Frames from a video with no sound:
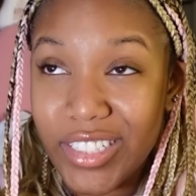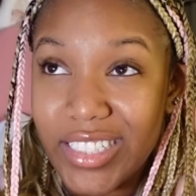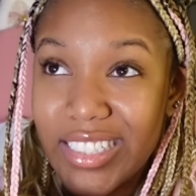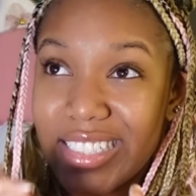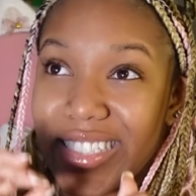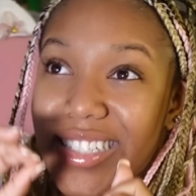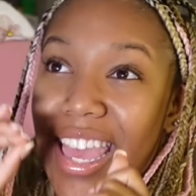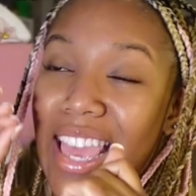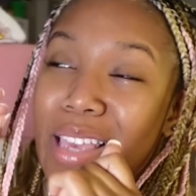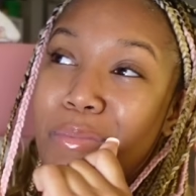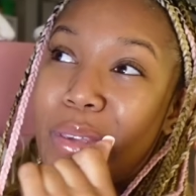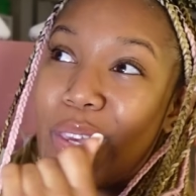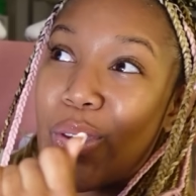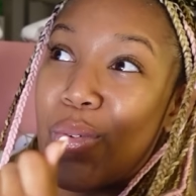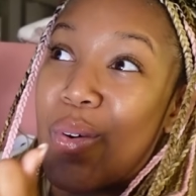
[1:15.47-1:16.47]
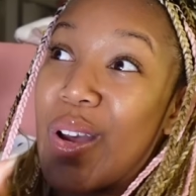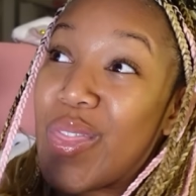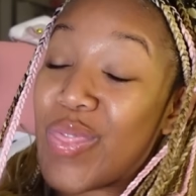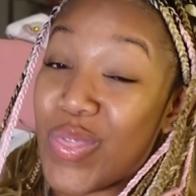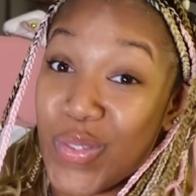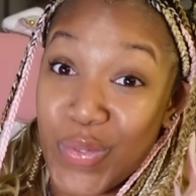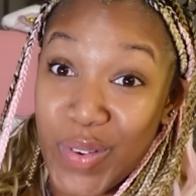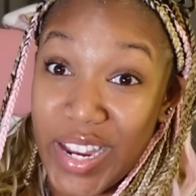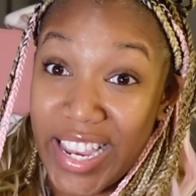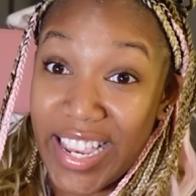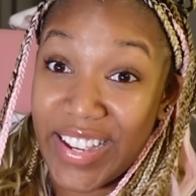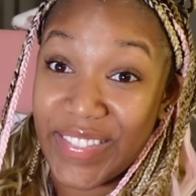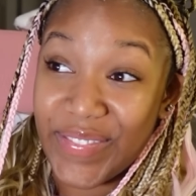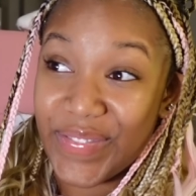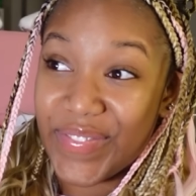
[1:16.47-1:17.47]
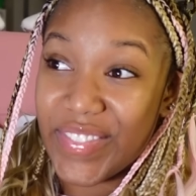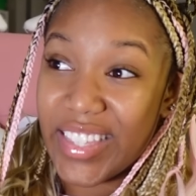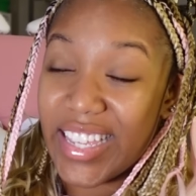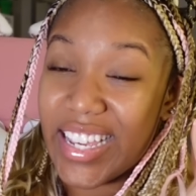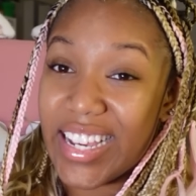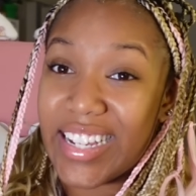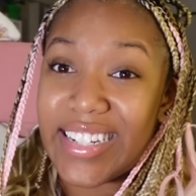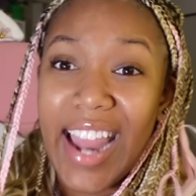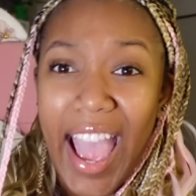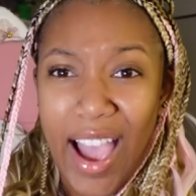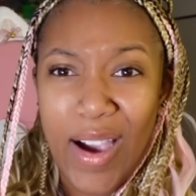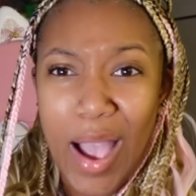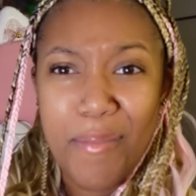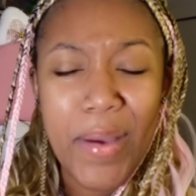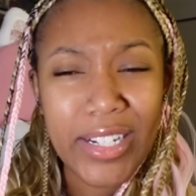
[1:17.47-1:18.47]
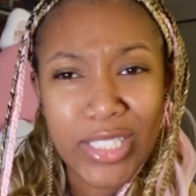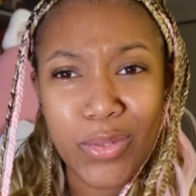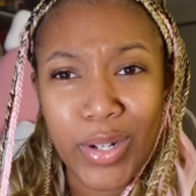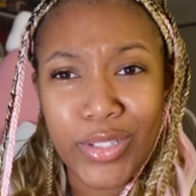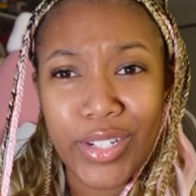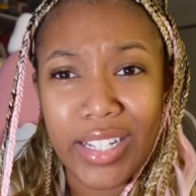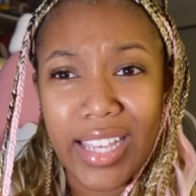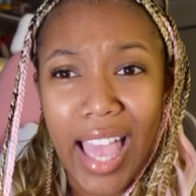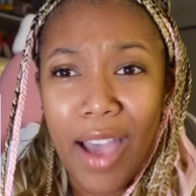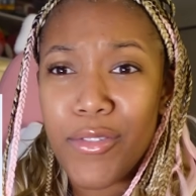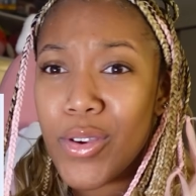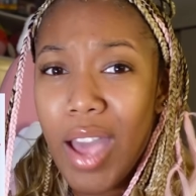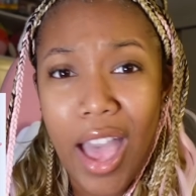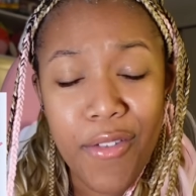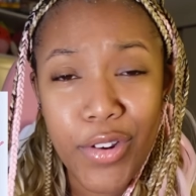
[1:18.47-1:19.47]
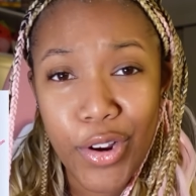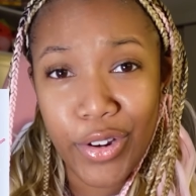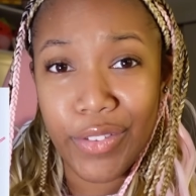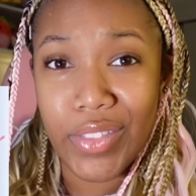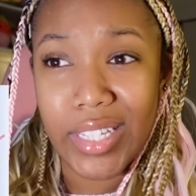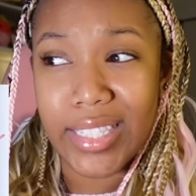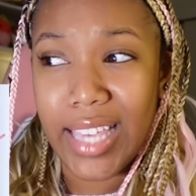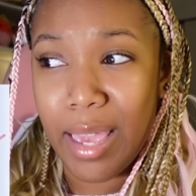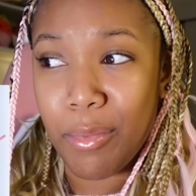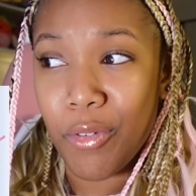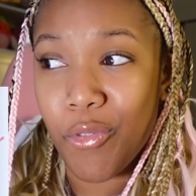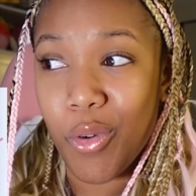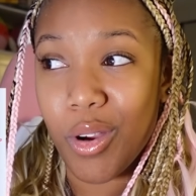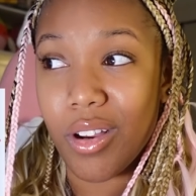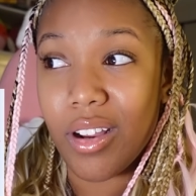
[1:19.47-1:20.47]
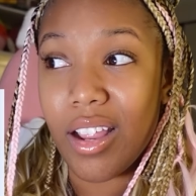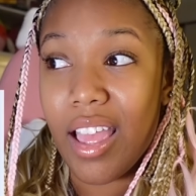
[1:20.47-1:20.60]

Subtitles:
Debut 3. Now, I bet you're wondering, have you ever heard of this game before?